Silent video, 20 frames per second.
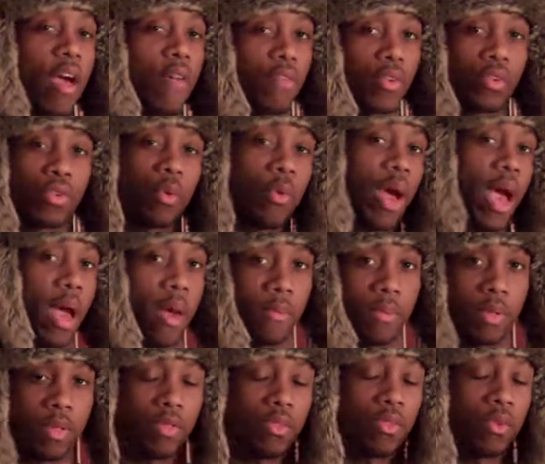ever so
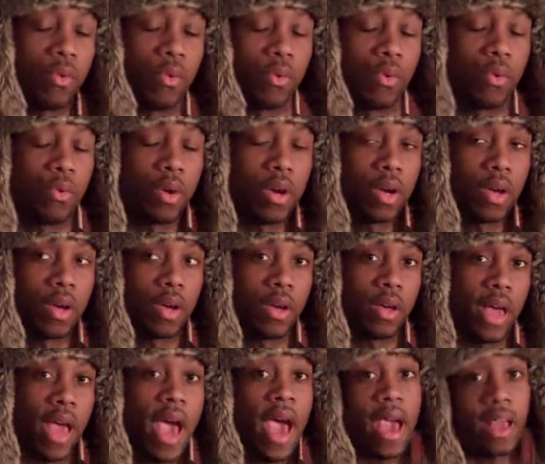happen to
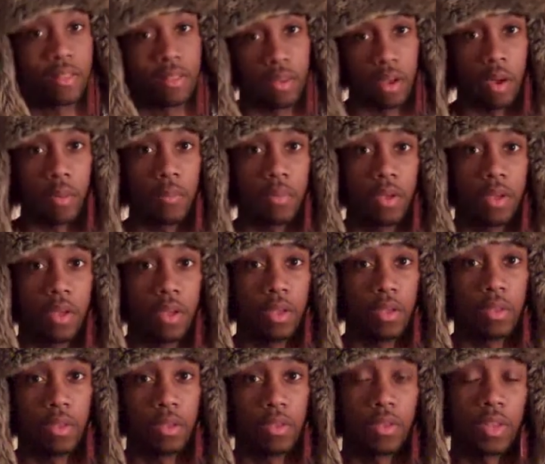act up,
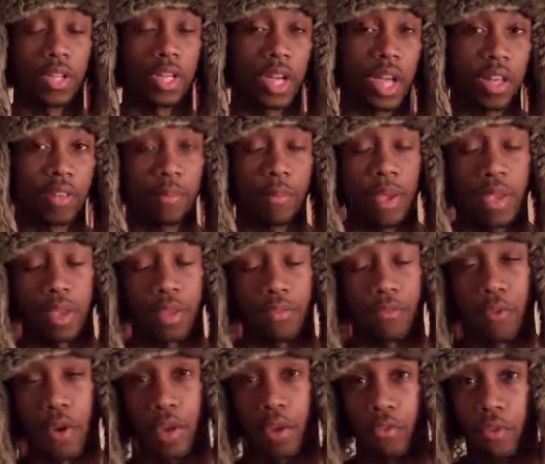such as
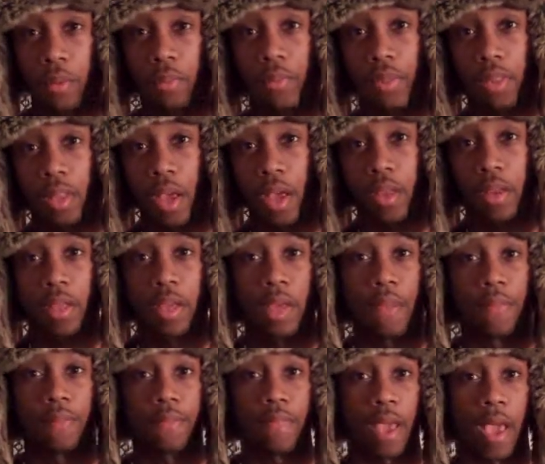making red kryptonite
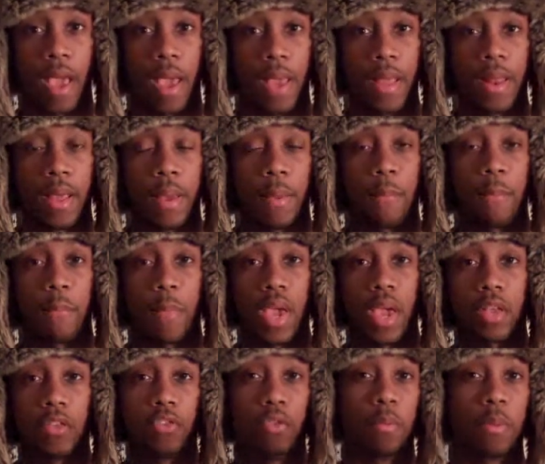that
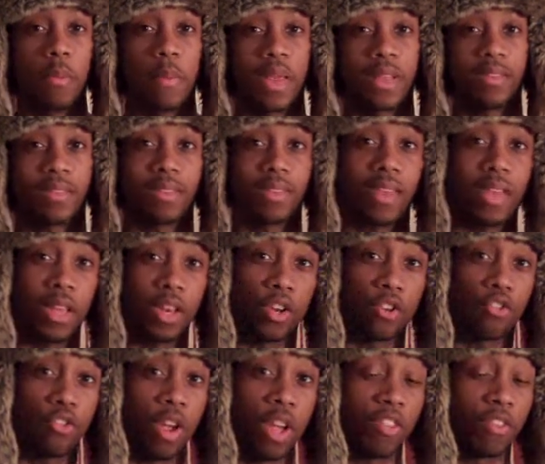made Superman's skin
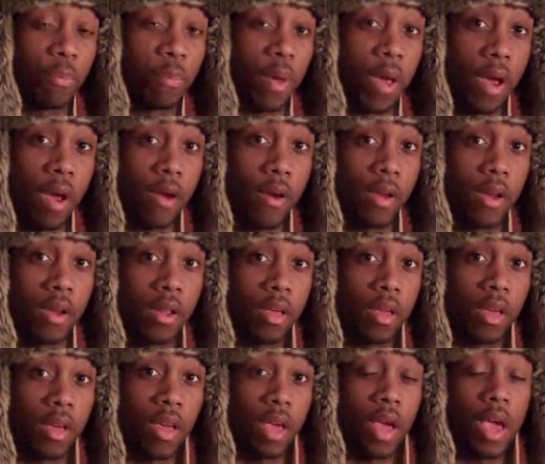transparent
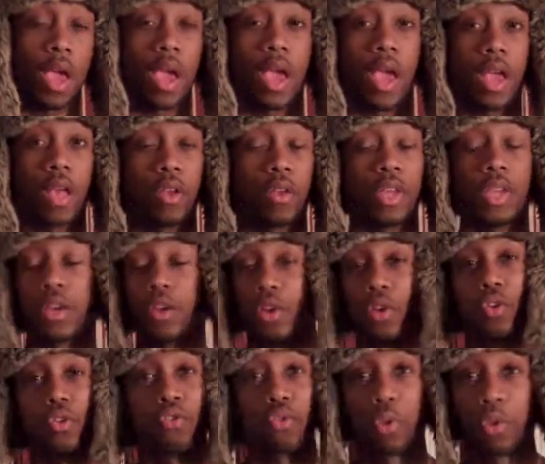and he
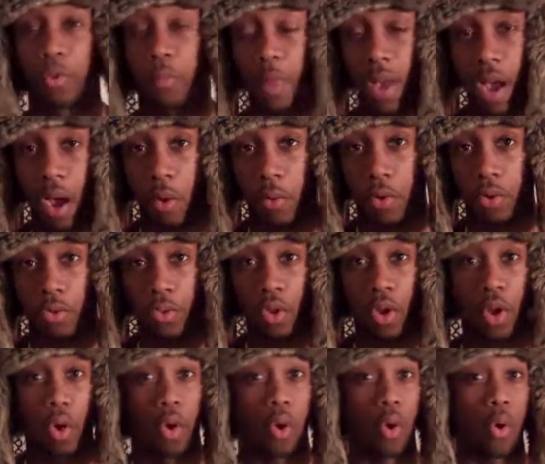couldn't control his powers,
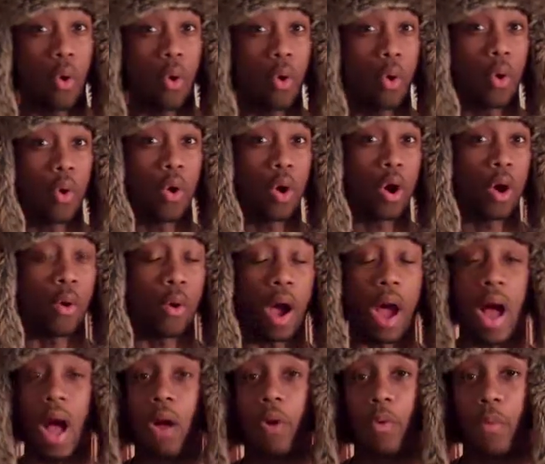or
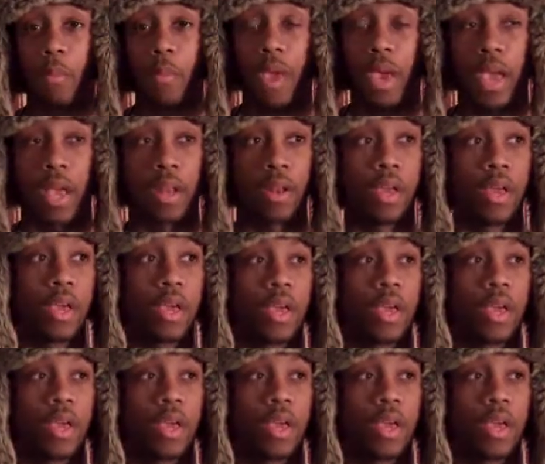Aquaman